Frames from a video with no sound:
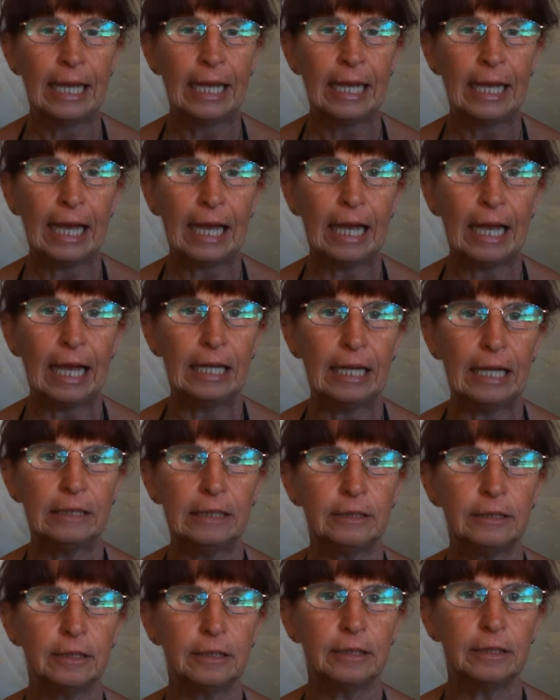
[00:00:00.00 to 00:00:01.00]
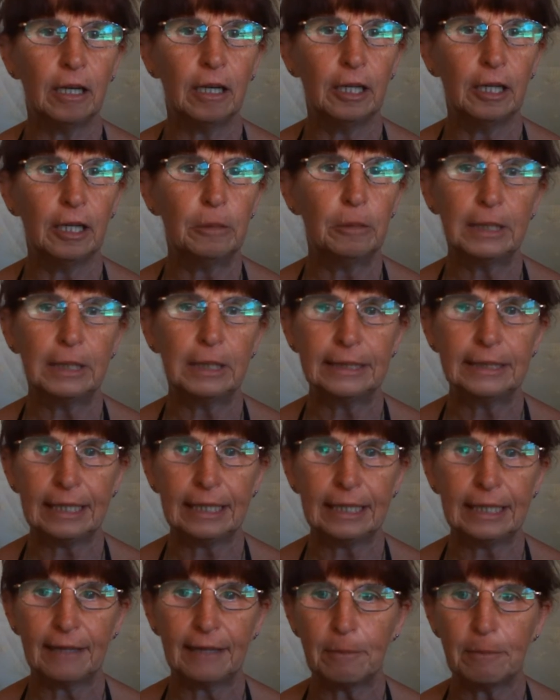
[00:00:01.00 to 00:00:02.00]
And I always said
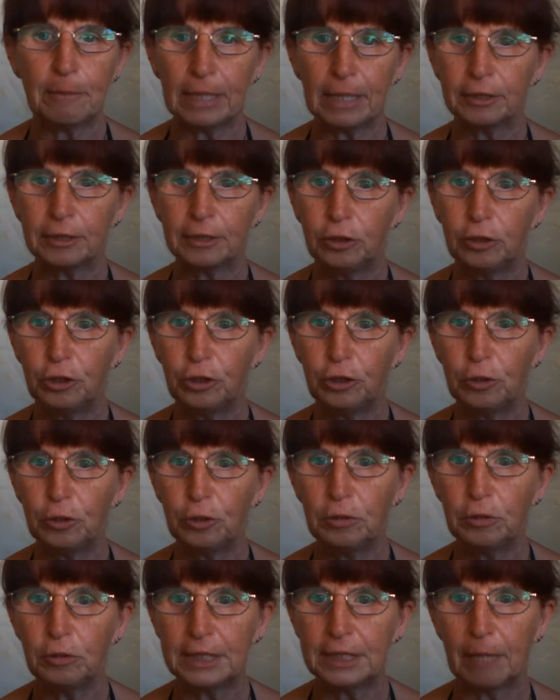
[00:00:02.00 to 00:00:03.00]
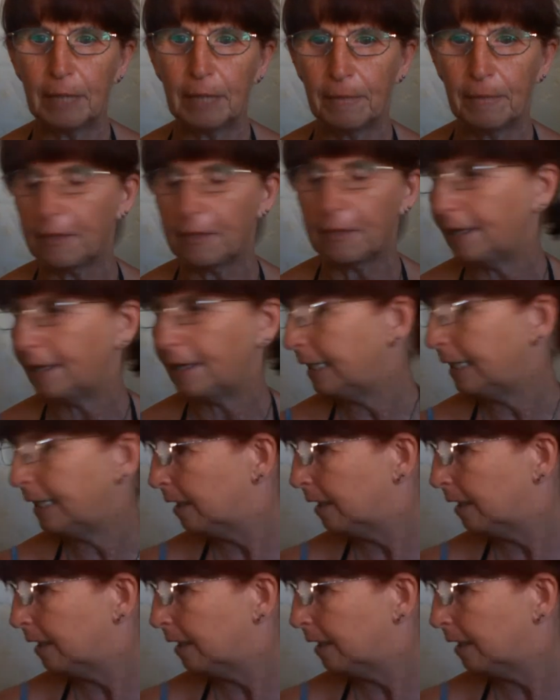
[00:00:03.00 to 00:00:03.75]
they must do something.